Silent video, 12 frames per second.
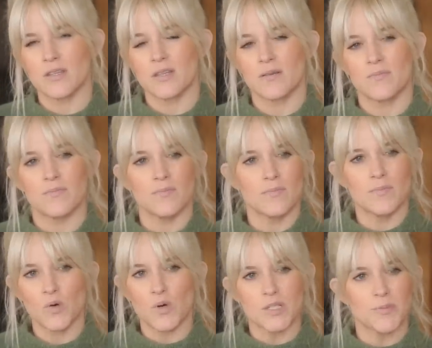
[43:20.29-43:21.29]
And then,
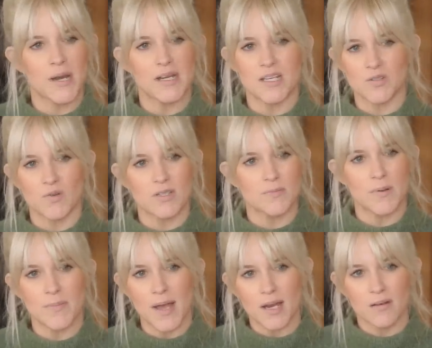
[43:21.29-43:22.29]
of course, Brandi's always
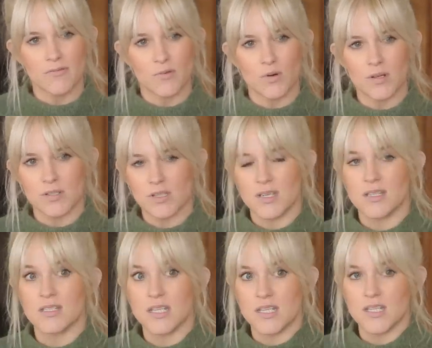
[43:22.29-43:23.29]
been back and forth. She does
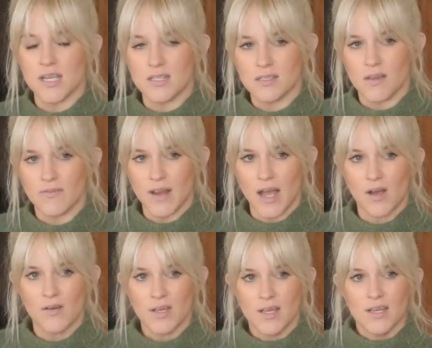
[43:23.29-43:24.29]
DJ stuff
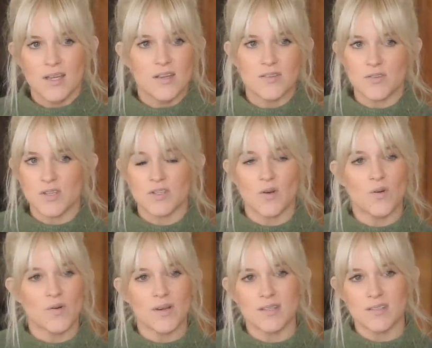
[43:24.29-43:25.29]
now. Mm. So she's
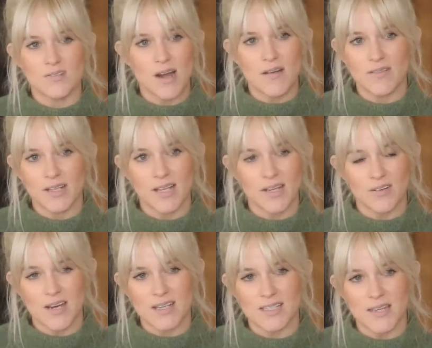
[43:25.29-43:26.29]
always traveling like
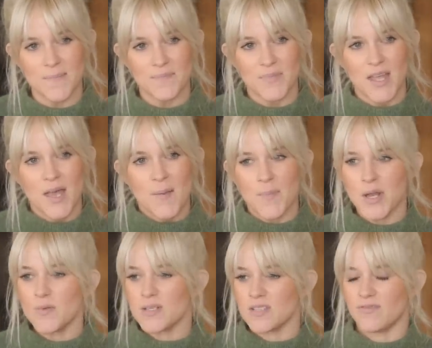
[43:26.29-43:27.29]
crazy. But
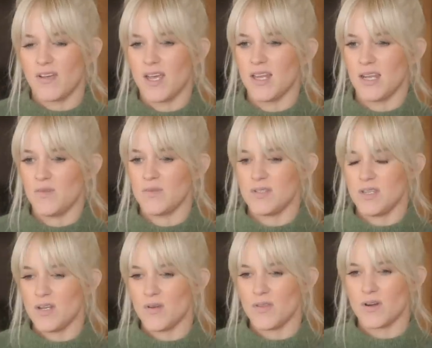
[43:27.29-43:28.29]
it was fun. It was,
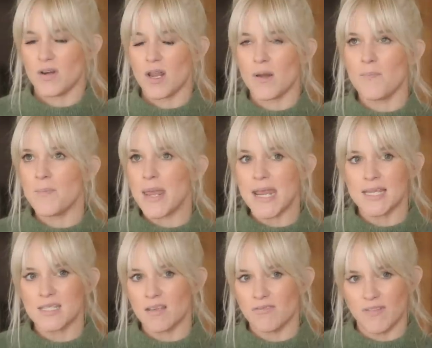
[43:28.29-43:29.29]
you know, they're an
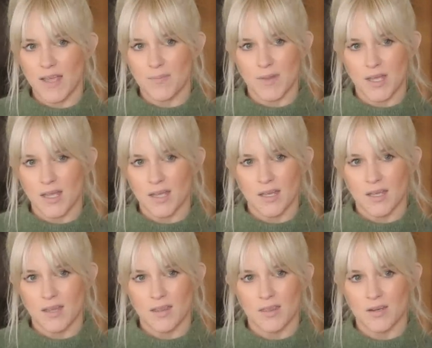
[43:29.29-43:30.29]
amazing family.
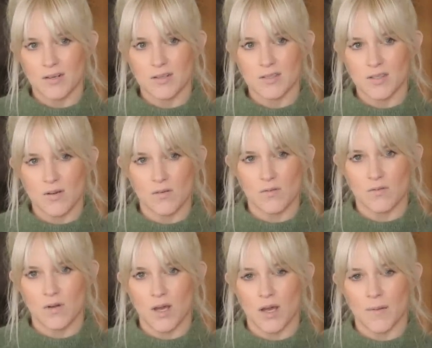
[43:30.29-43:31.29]
They're yeah.
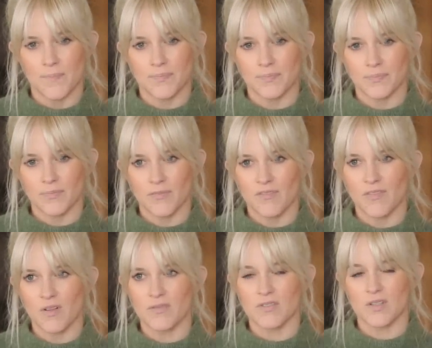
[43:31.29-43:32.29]
so um,
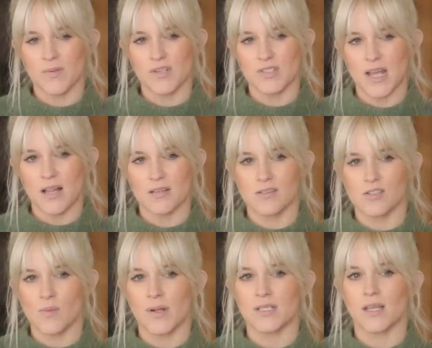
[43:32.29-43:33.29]
full of so much talent,
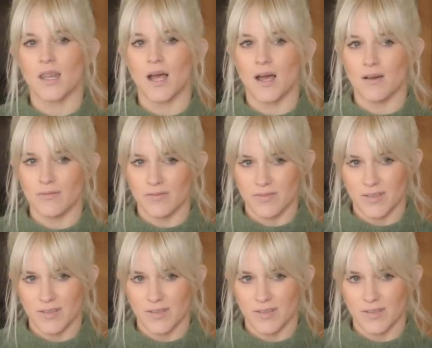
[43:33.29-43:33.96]
so much love.